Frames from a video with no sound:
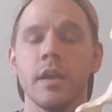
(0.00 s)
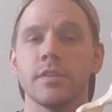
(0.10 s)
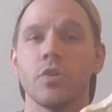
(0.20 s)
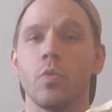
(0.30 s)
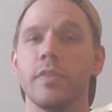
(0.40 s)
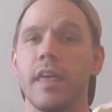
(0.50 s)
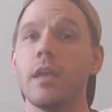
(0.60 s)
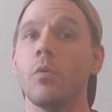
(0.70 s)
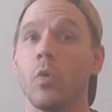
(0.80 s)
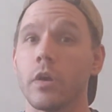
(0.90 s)
So when
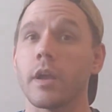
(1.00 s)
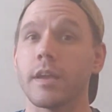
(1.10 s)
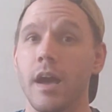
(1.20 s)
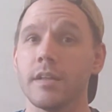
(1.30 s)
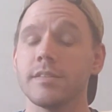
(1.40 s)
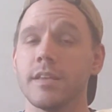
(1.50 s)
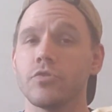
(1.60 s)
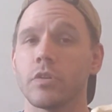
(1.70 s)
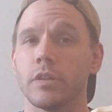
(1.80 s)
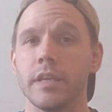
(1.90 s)
they work
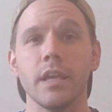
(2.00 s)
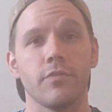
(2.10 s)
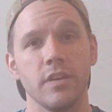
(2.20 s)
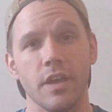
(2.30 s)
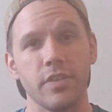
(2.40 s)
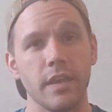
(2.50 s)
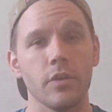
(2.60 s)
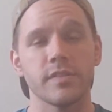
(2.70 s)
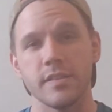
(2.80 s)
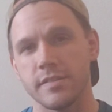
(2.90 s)
concentrically, if nothing
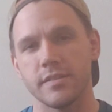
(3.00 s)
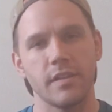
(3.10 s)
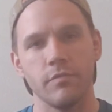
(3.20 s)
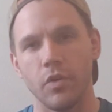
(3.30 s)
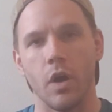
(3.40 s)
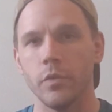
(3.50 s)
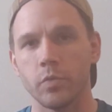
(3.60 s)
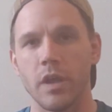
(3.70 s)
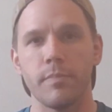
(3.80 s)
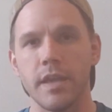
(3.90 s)
else is involved,
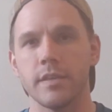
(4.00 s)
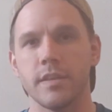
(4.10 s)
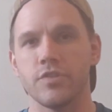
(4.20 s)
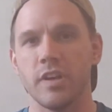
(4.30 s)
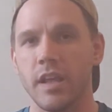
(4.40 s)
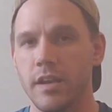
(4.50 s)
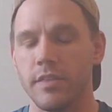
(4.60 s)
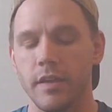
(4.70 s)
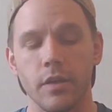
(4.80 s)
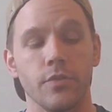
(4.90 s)
we're not paying attention to
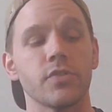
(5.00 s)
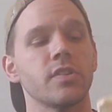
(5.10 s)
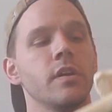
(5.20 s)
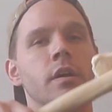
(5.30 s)
anything else,